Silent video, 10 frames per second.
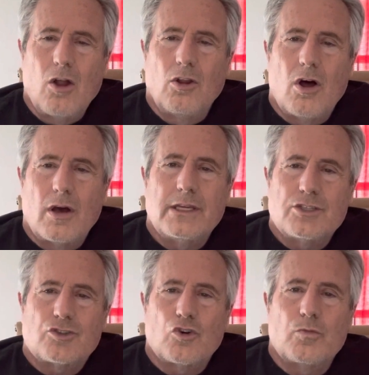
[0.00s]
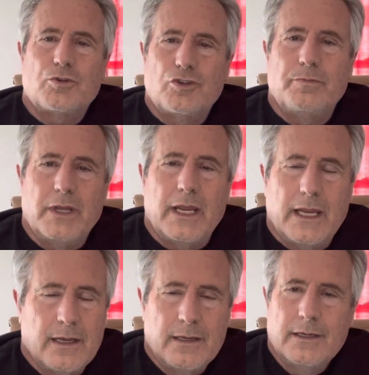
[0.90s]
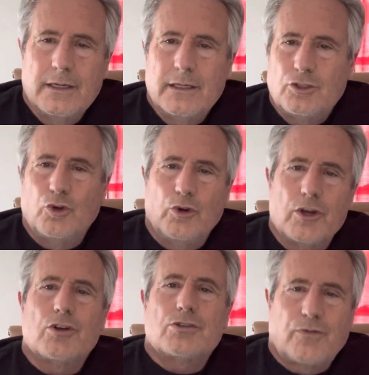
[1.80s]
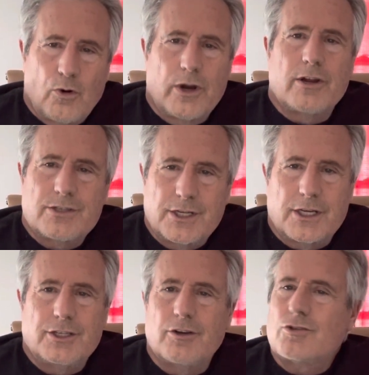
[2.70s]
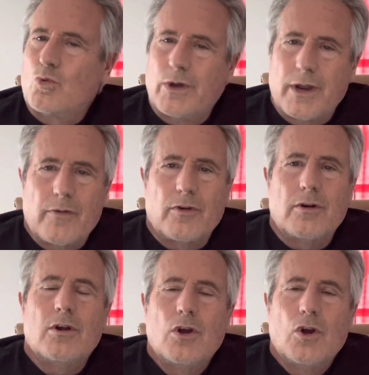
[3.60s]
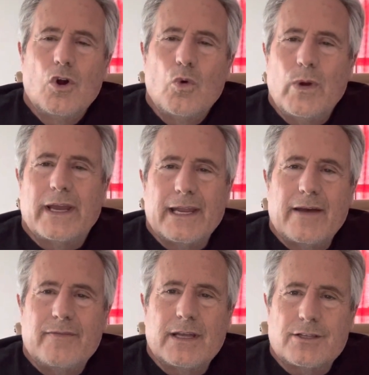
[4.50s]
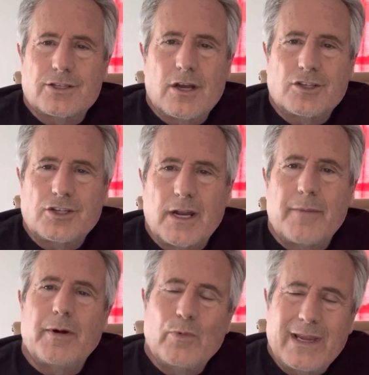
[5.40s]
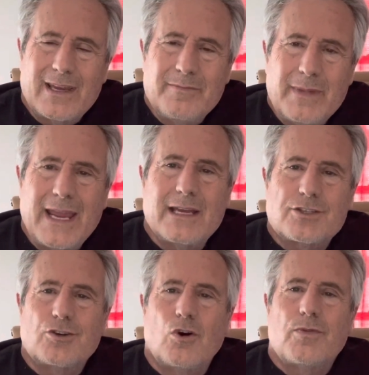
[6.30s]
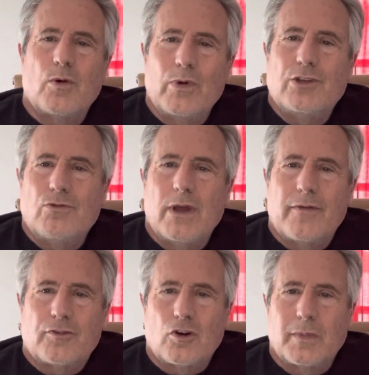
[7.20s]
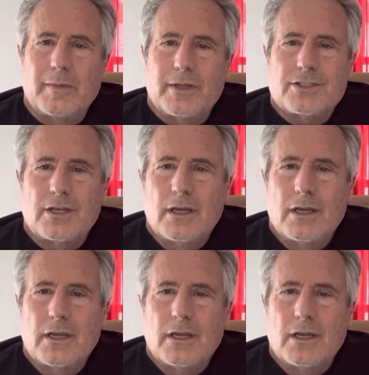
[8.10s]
long these terms should be. 2 years, 4 years, 6 years, whatever, we can have that discussion on, but we can make it so that we do have term limits.